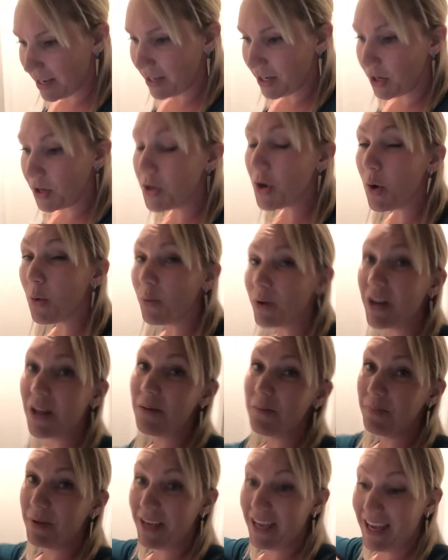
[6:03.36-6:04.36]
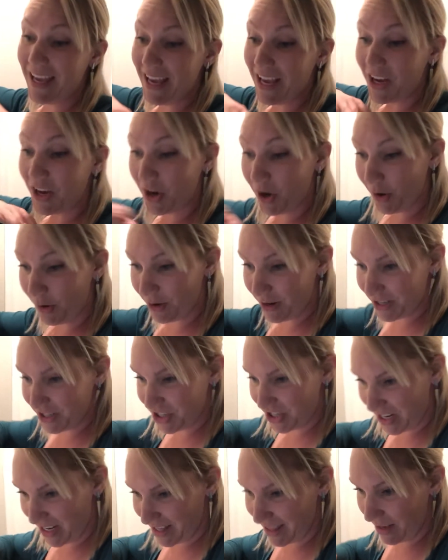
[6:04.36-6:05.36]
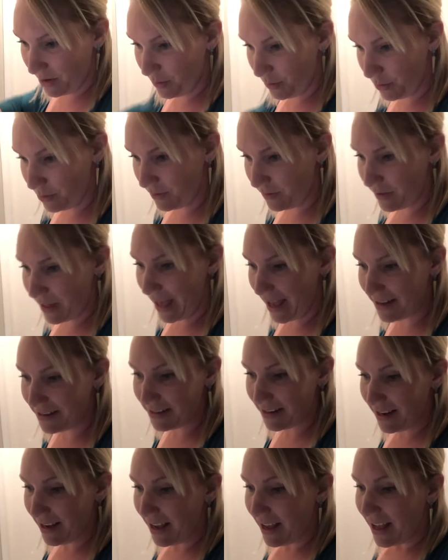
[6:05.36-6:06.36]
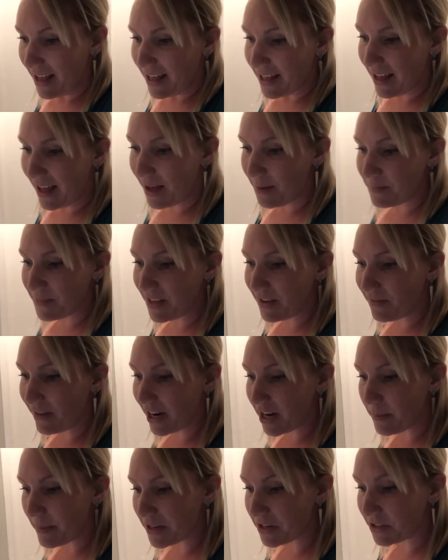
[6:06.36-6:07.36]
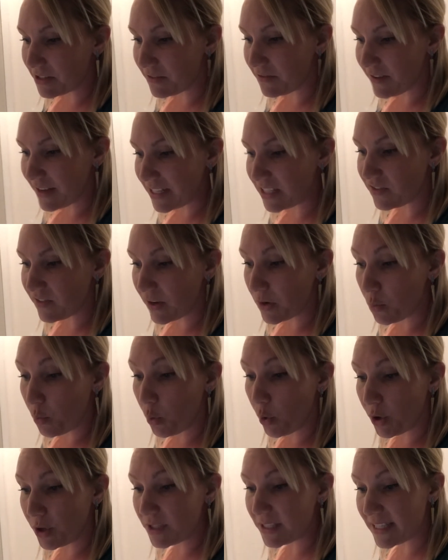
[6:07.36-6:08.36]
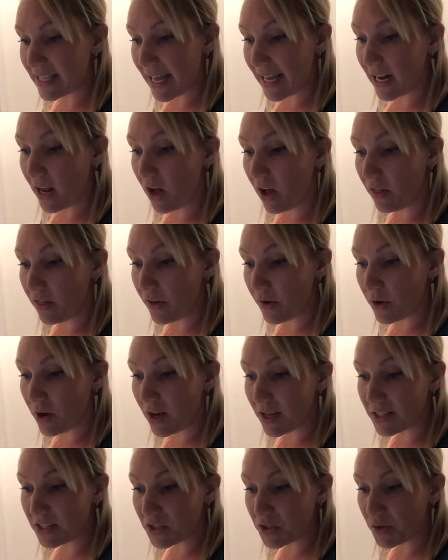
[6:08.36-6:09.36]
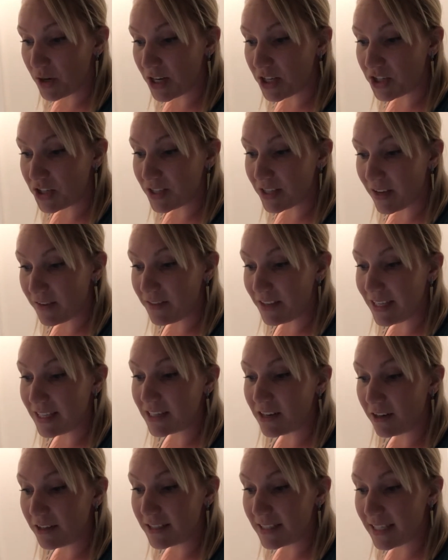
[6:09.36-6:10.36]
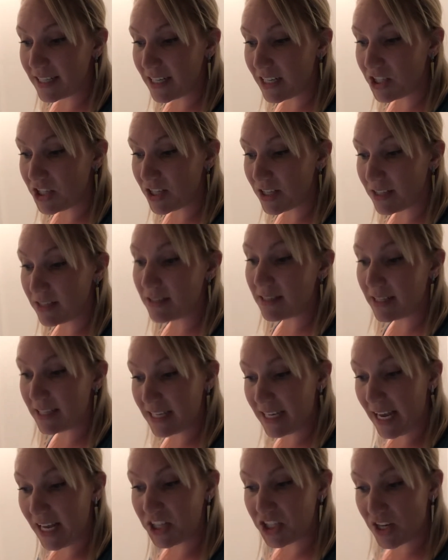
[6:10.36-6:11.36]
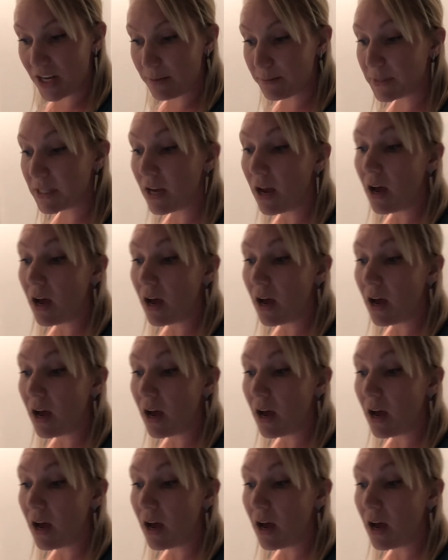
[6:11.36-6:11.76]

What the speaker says: You don't want to be encouraging the growth of that. The Environmental Defense Fund warns that although concentrations of these carcinogens, the THMs,